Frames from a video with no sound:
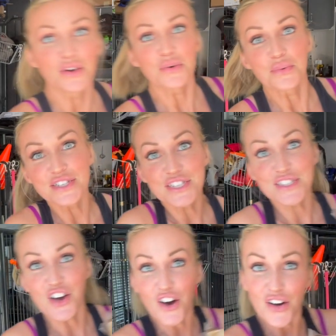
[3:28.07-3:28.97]
which is
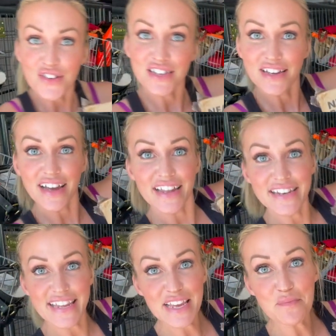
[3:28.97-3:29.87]
called a
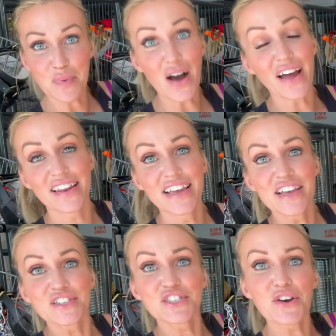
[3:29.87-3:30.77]
Neabot.
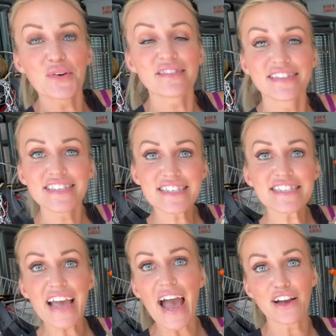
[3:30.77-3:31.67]
So this
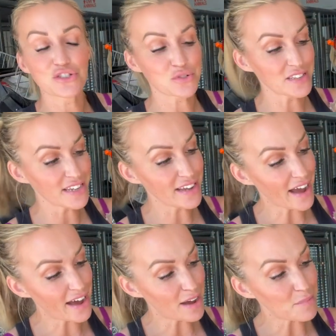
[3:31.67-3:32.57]
is actually
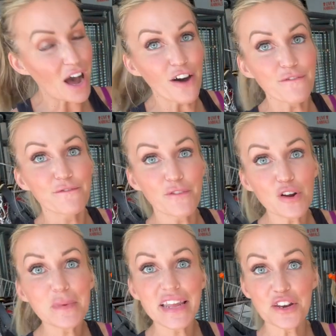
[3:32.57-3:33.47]
a
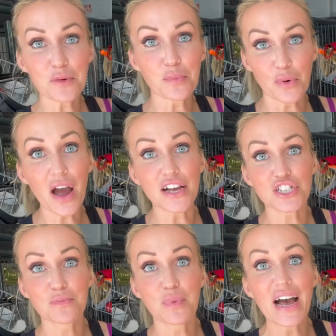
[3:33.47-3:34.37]
Furminator
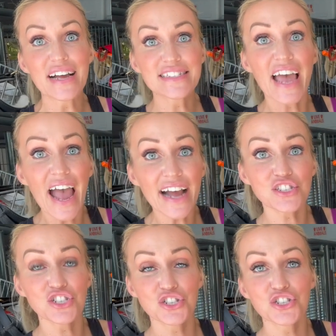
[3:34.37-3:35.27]
brush, but
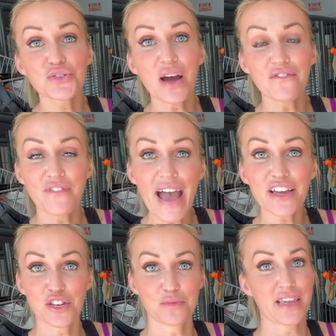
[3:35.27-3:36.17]
attached to a
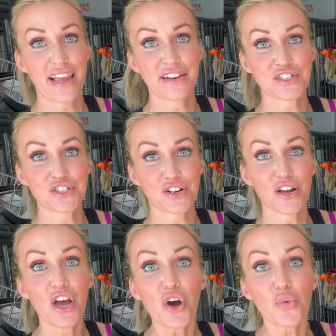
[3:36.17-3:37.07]
vacuum canister,
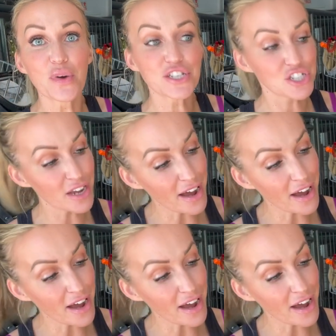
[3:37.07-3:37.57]
which